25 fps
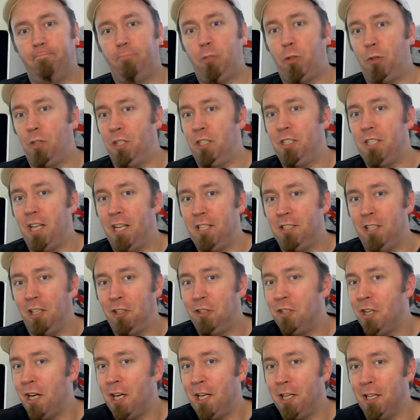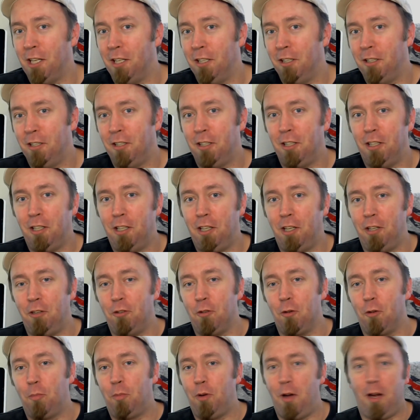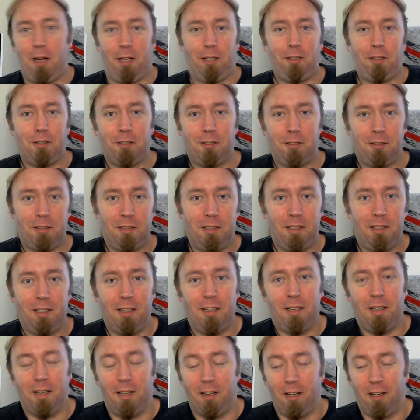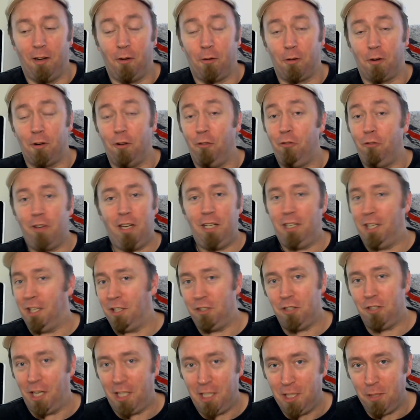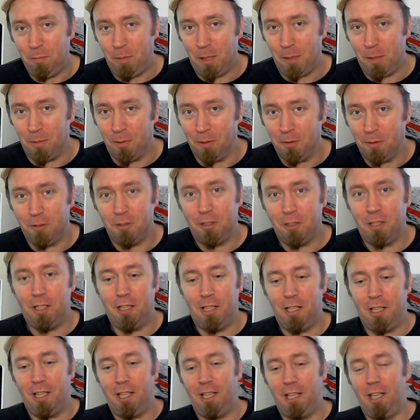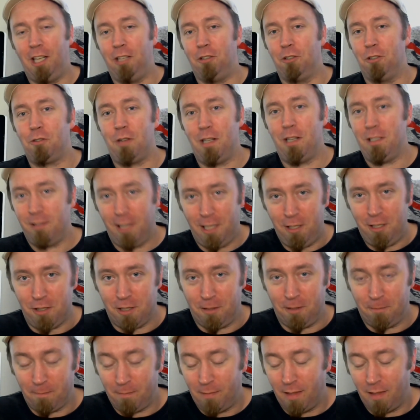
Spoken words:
criticizing China in your product or offending Chinese people in your translation.